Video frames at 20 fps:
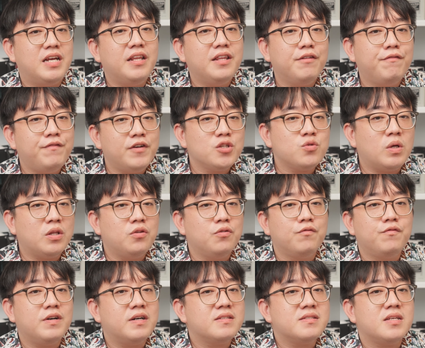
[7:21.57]
And the first one to
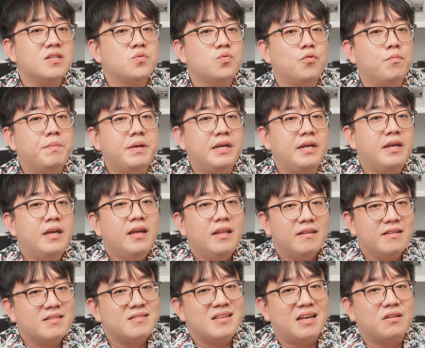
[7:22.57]
versus would be
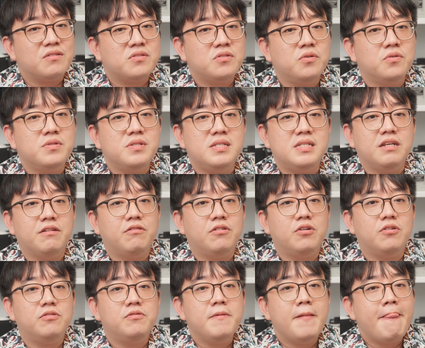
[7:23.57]
the Salsnote
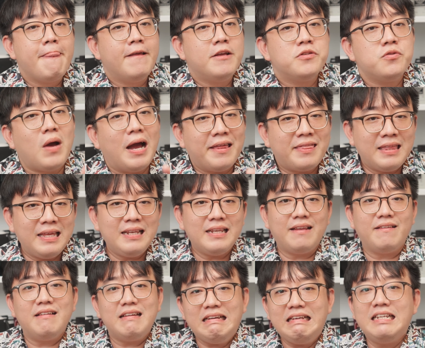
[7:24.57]
Zero. So I think
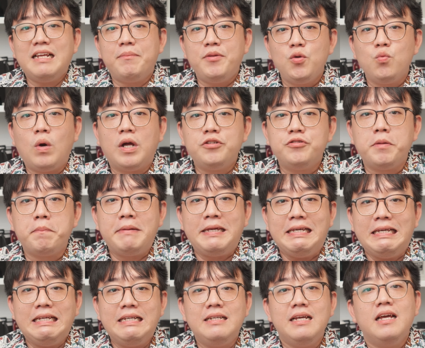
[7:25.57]
that the
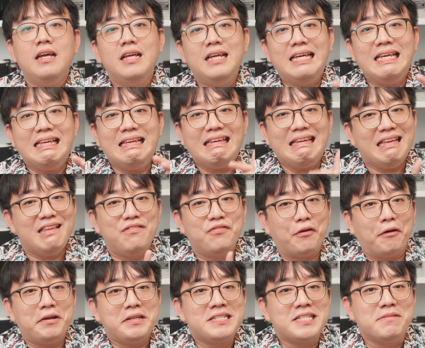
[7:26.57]
EW100P is
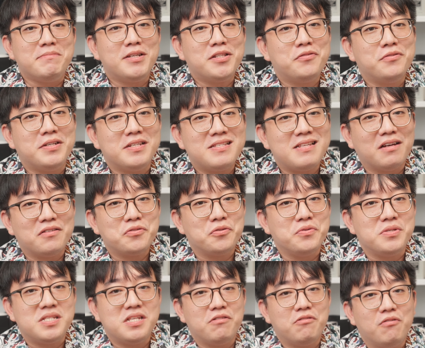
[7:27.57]
very similar to the
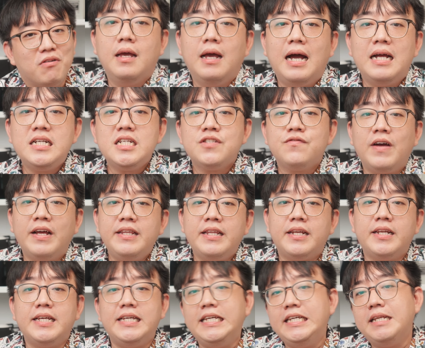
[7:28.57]
Salsnote Zero. I just find that
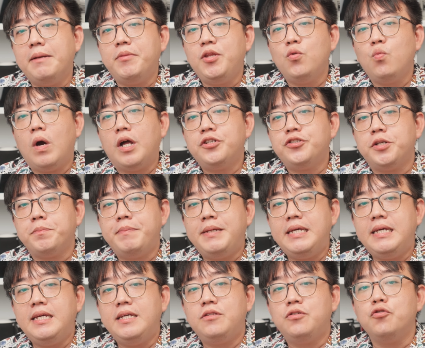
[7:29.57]
the
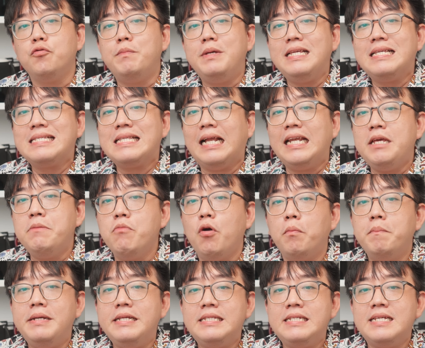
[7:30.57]
EW100P to be slightly more
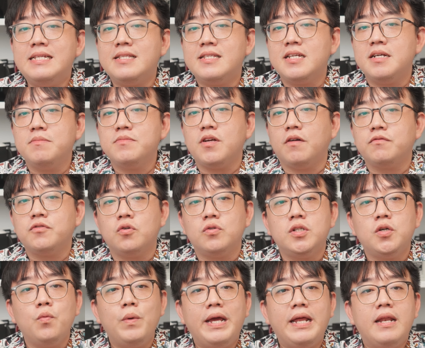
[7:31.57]
meaty in terms of
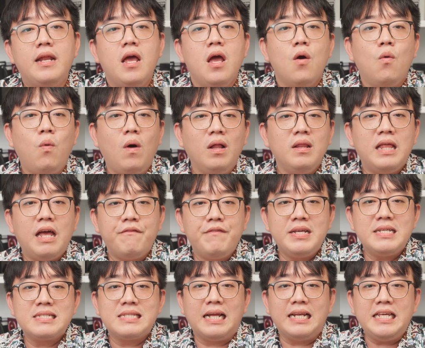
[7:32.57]
tonal weight while
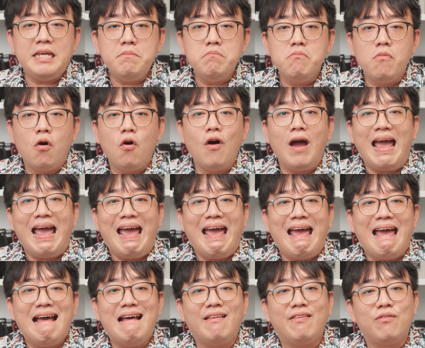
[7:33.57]
having slightly more
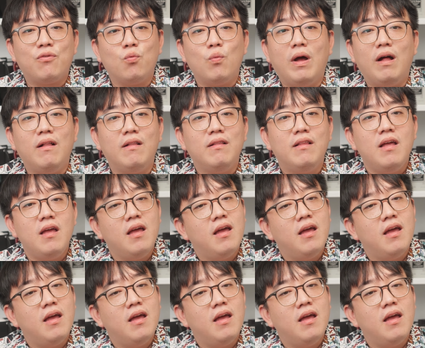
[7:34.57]
air as well.